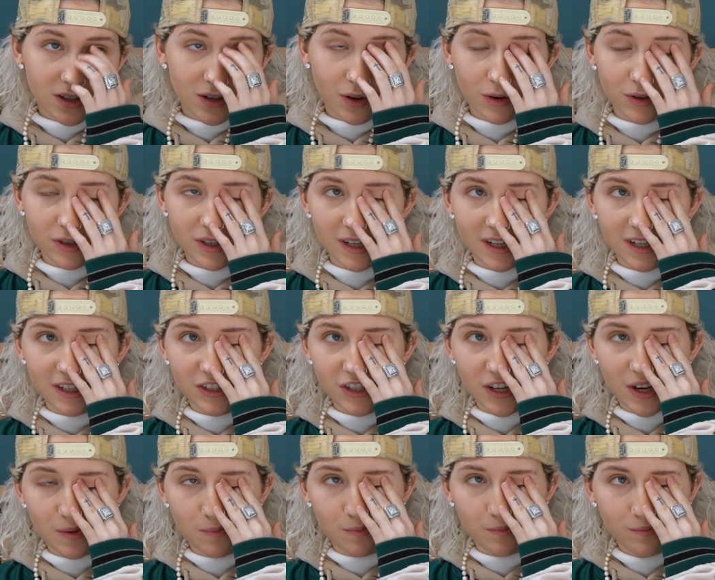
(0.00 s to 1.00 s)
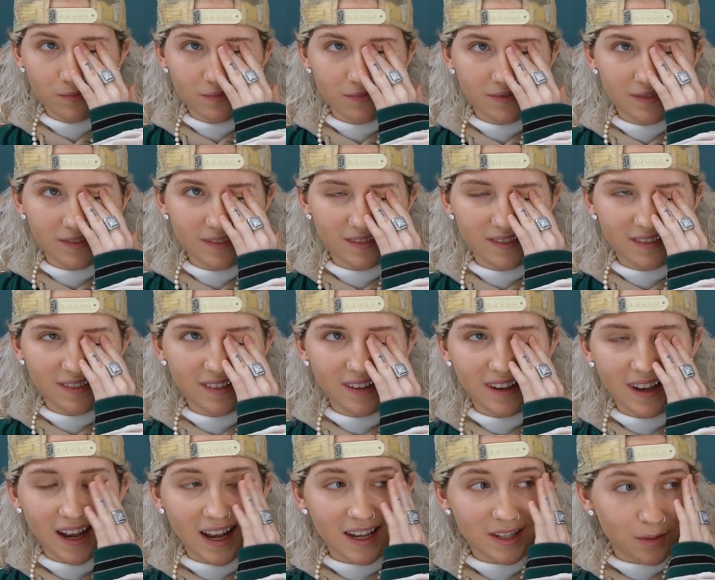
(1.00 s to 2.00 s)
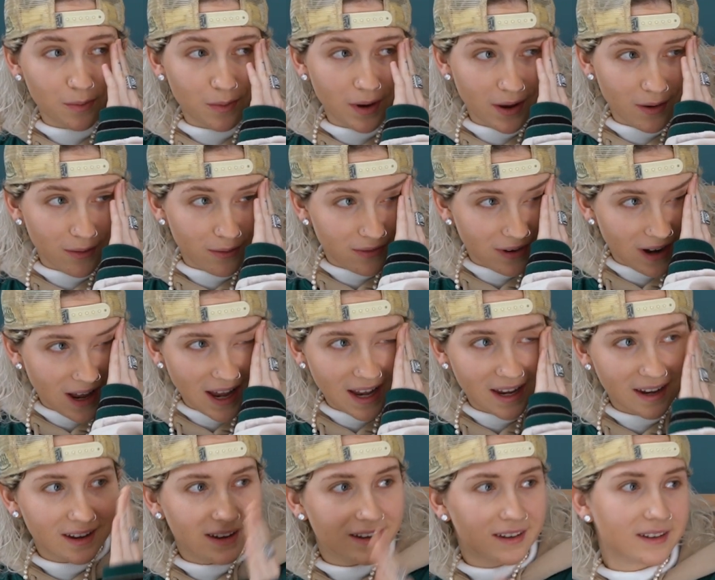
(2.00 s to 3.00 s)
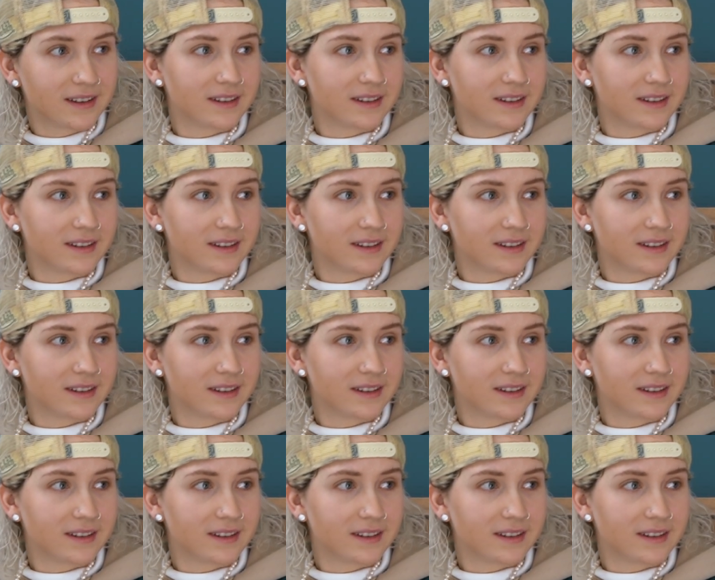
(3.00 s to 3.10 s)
to go to the gym as a way of like